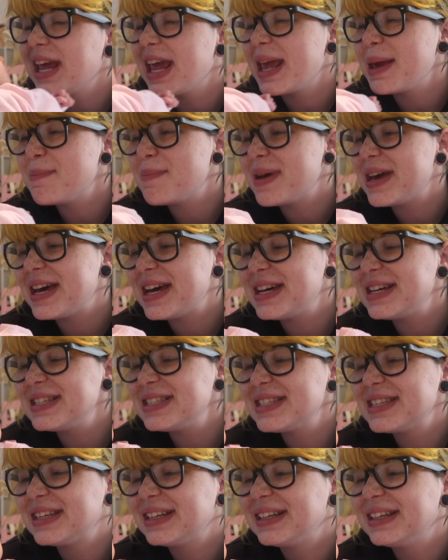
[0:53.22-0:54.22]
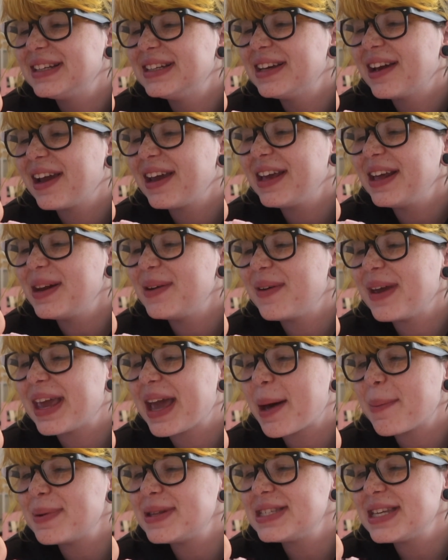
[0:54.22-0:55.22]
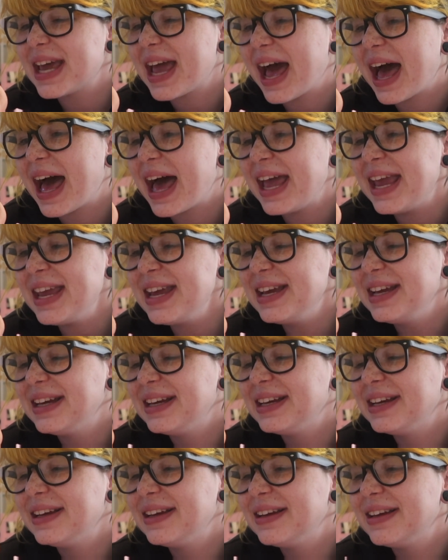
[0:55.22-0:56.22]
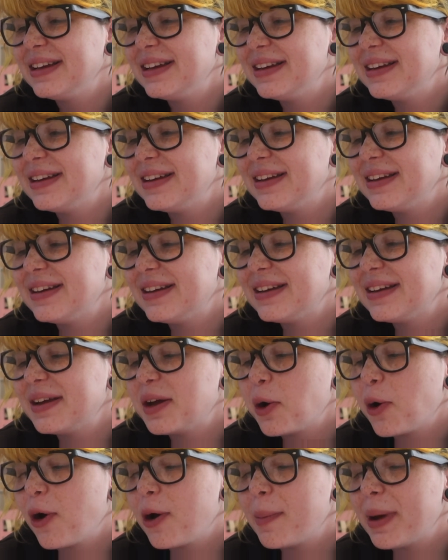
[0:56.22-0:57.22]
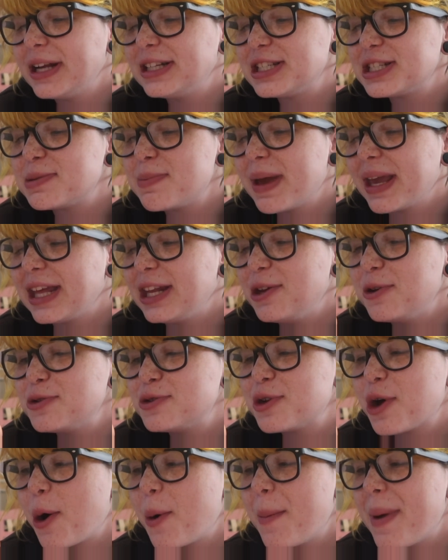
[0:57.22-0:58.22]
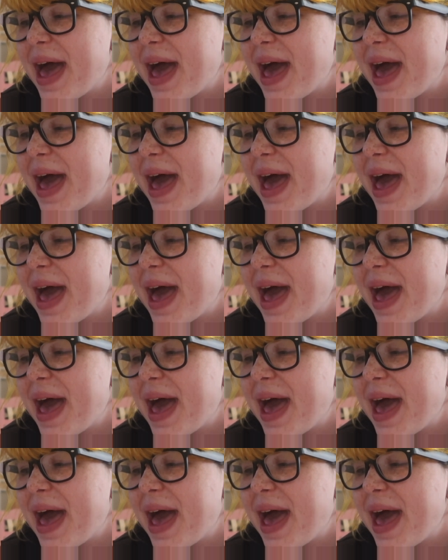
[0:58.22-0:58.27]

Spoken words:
Hey, miss. Are you going to wake up and say hi? Or am I just making you so